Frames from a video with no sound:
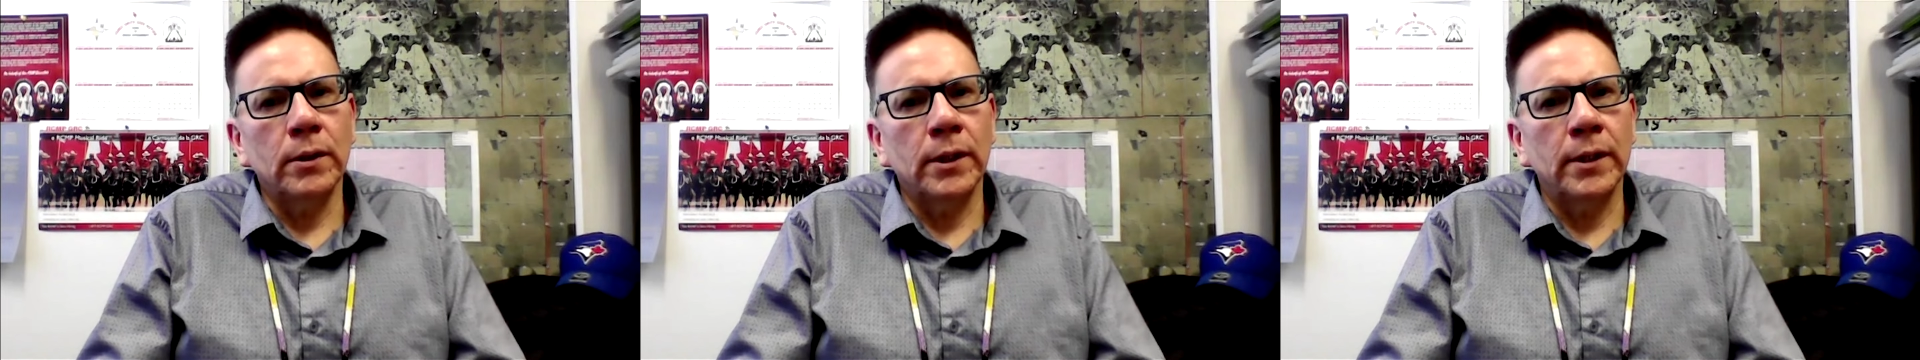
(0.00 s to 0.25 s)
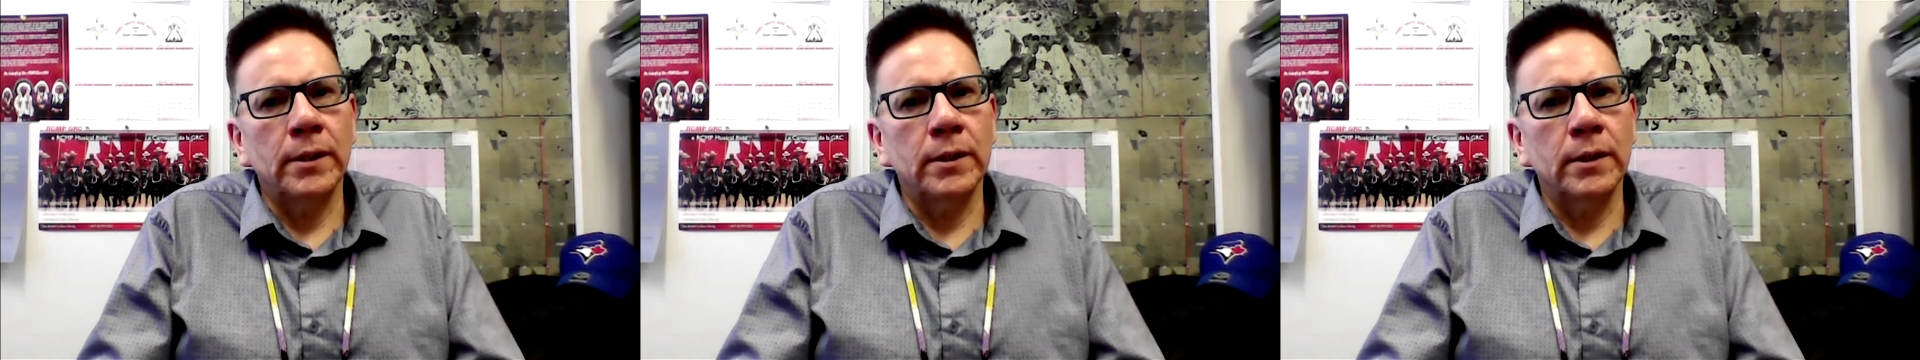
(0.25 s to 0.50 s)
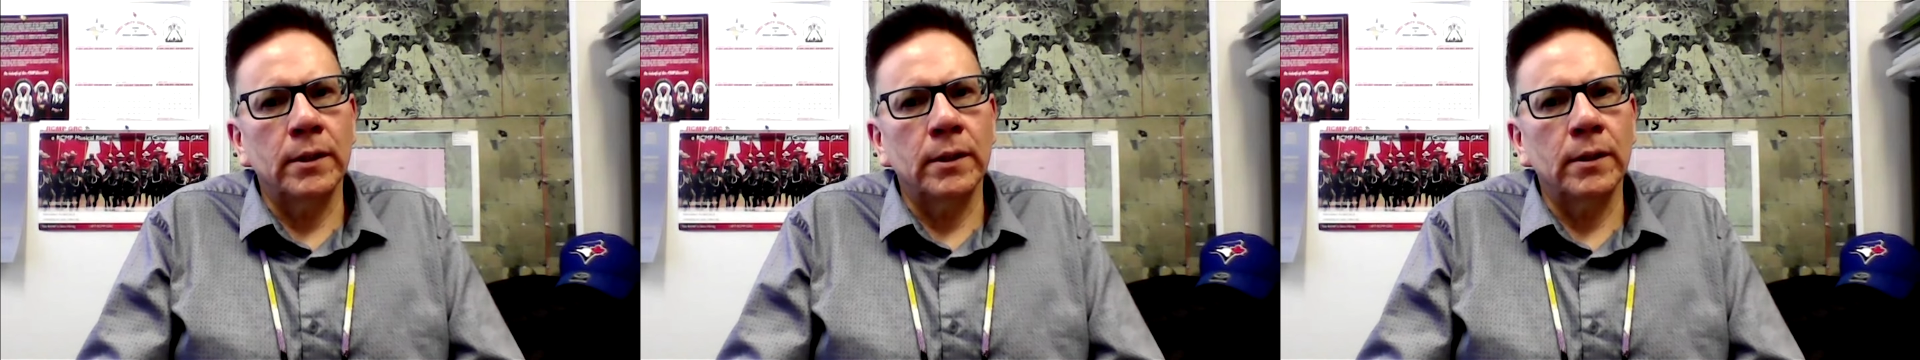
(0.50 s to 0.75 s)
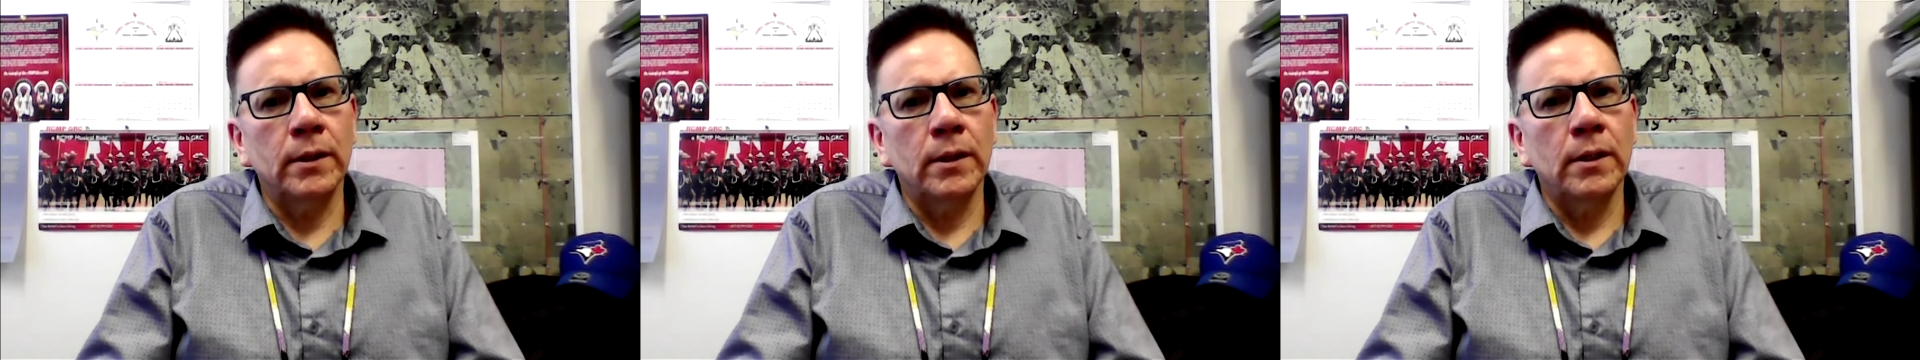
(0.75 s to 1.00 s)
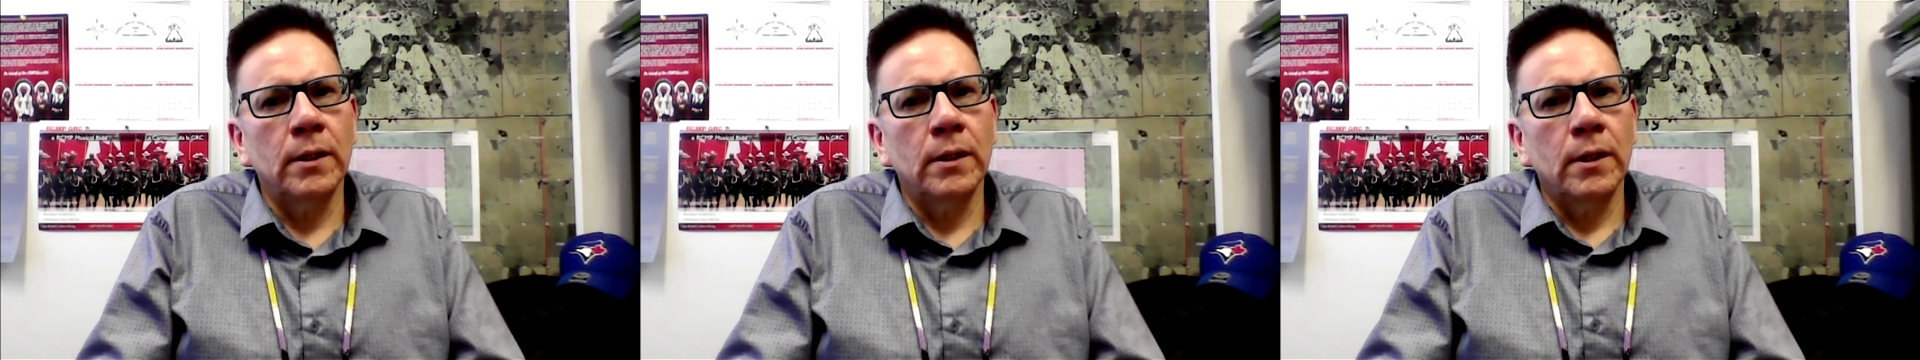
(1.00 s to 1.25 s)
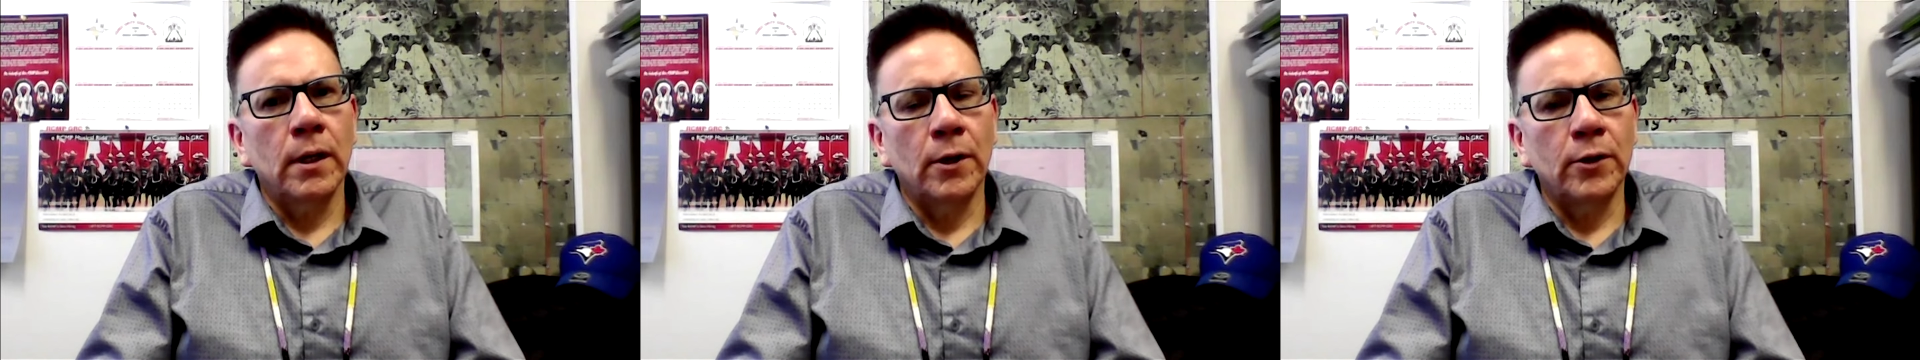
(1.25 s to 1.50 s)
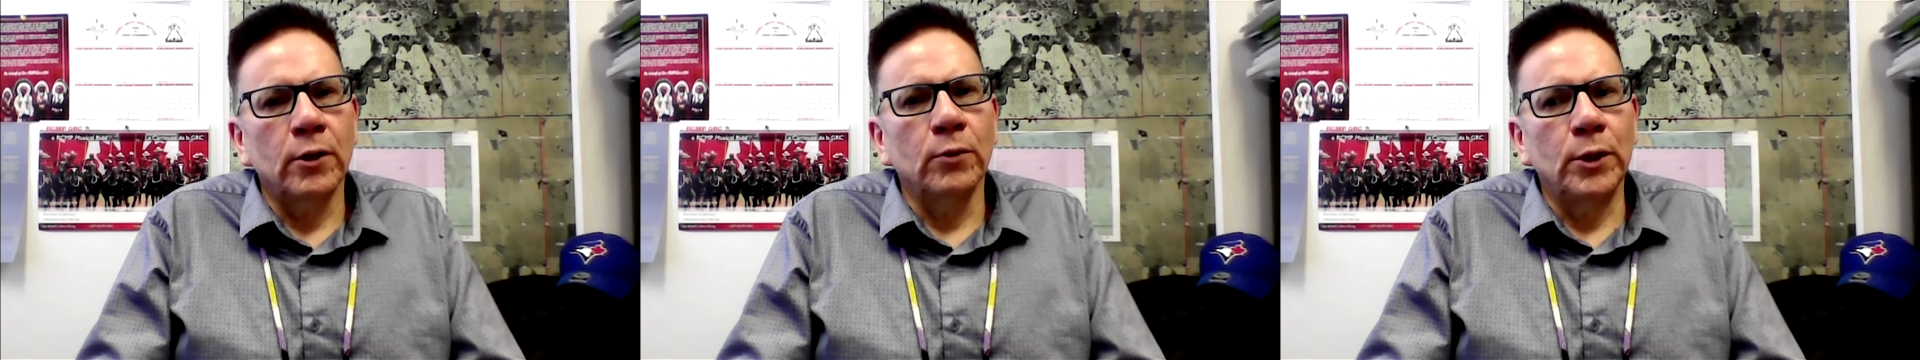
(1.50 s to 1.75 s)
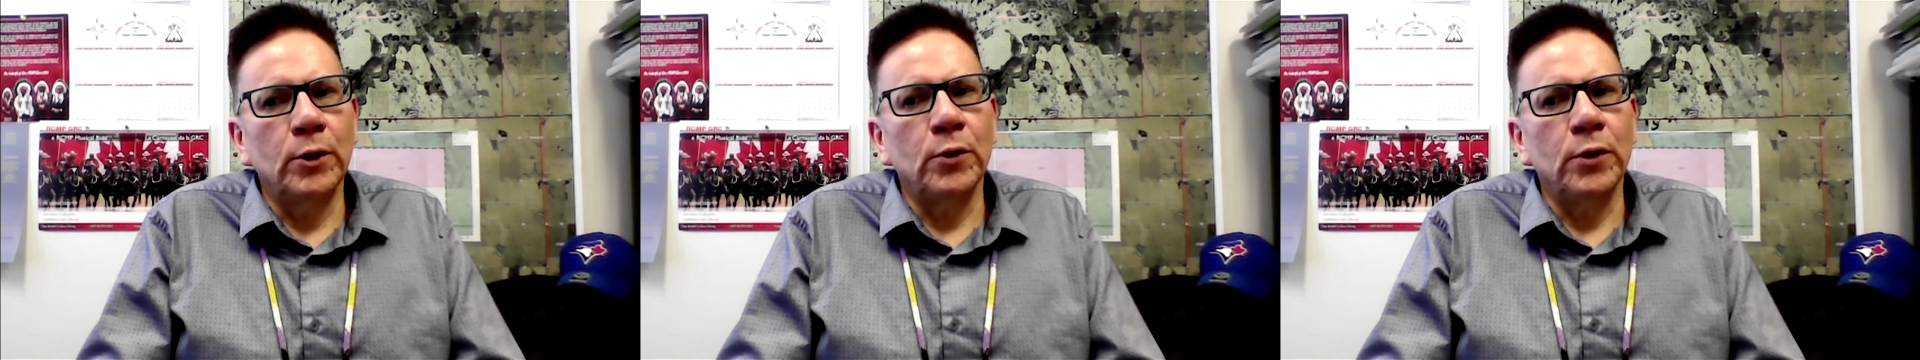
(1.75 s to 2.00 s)
And until
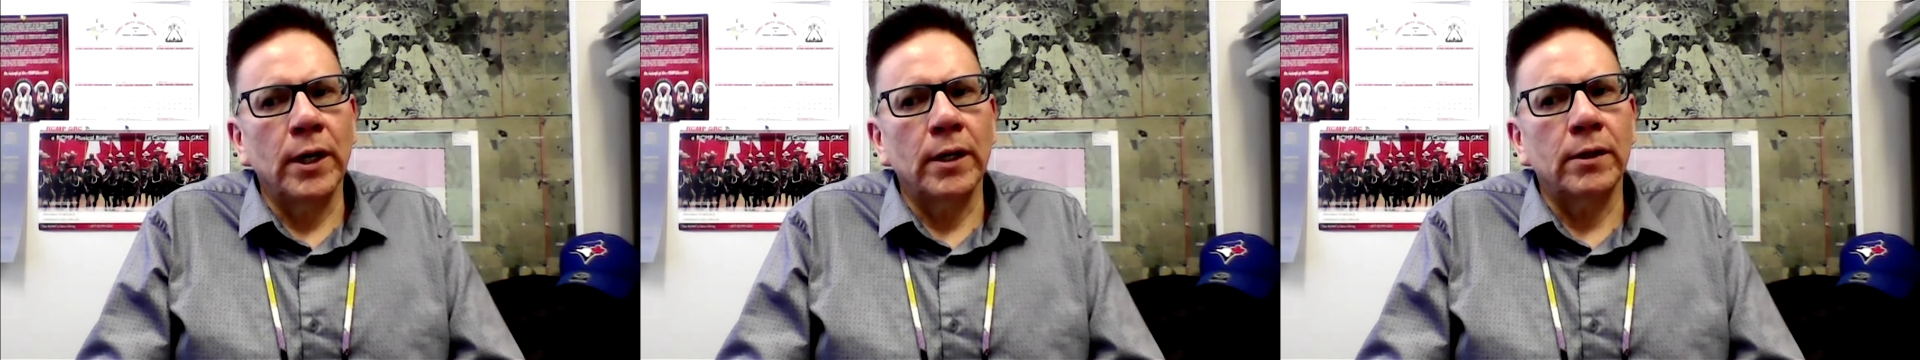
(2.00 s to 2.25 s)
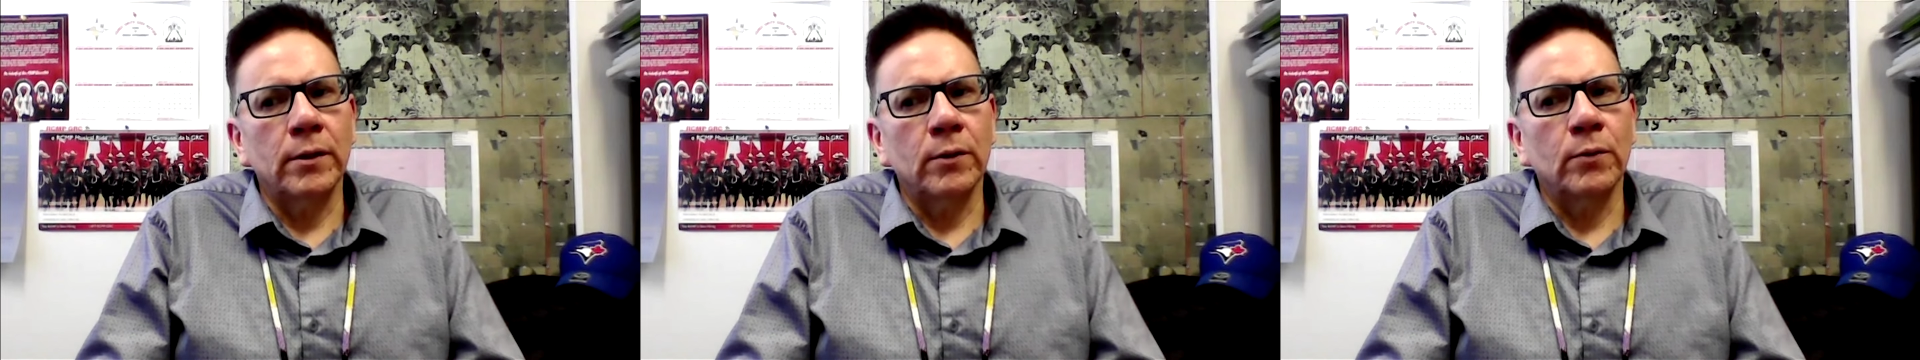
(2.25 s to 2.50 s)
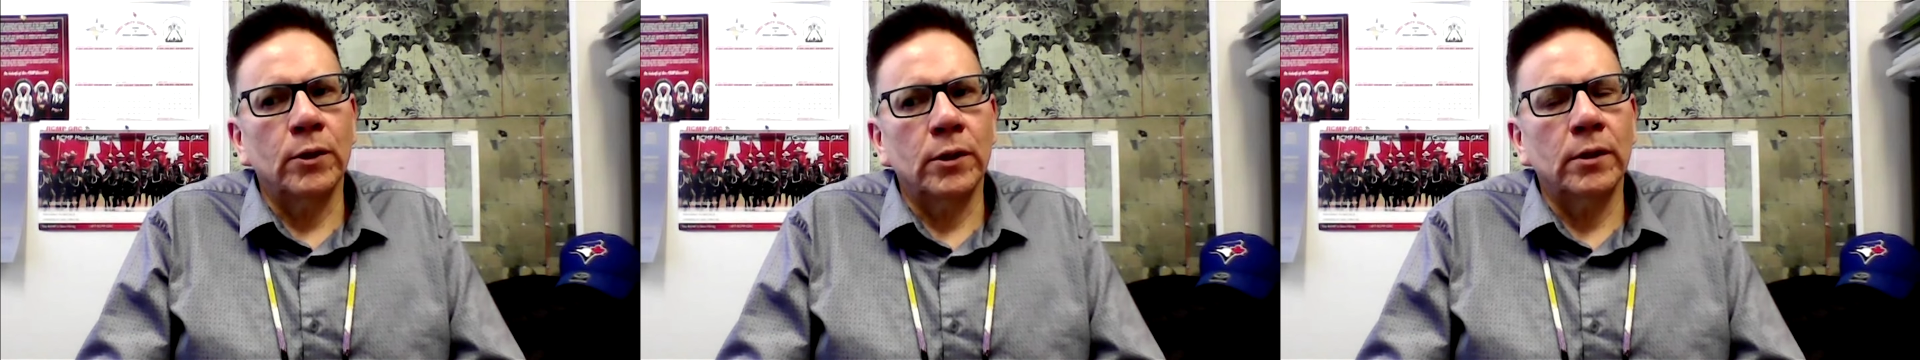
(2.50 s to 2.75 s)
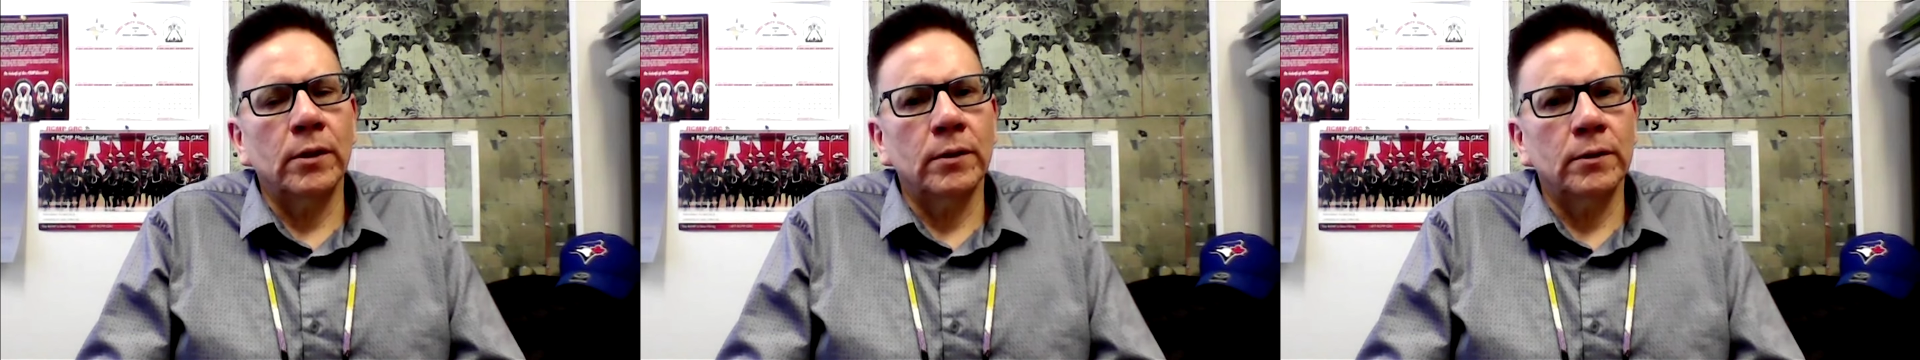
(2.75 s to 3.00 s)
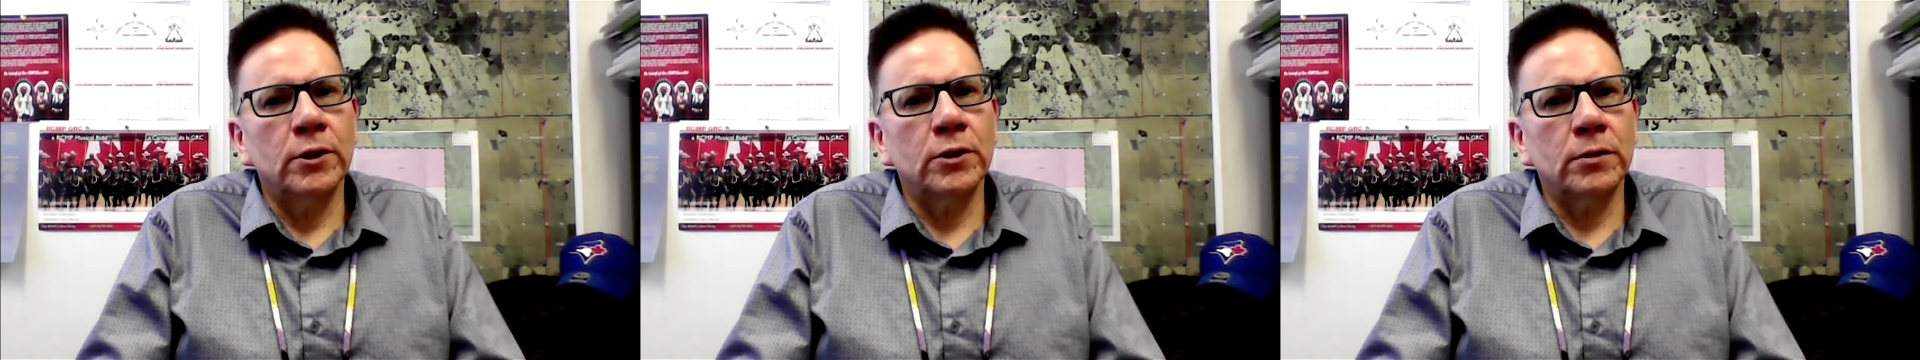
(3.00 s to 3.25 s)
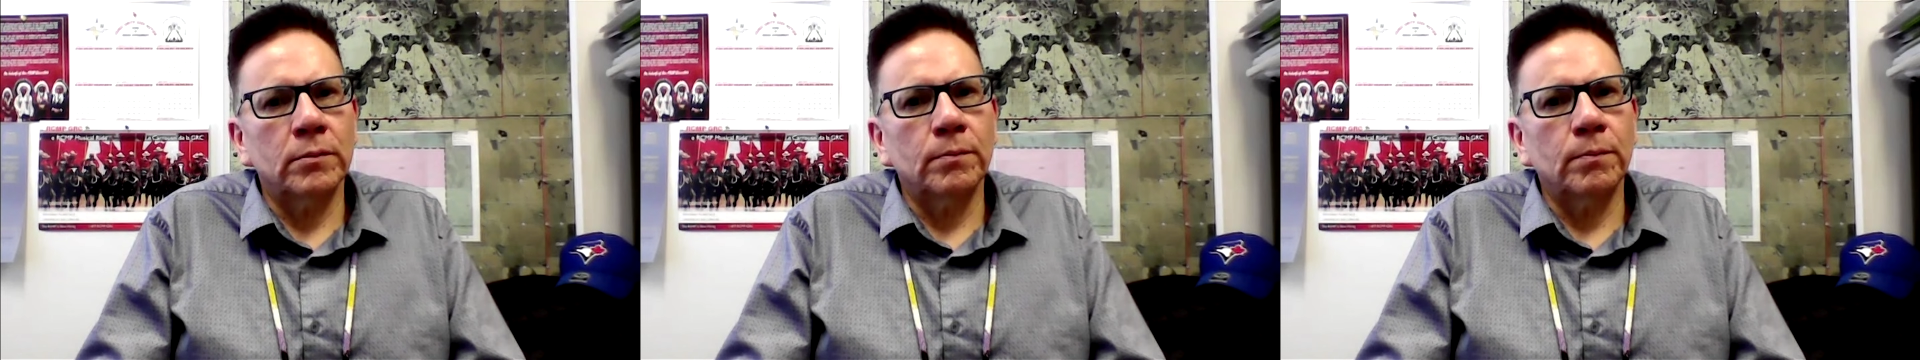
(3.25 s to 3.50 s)
we do that, you know, we're gonna just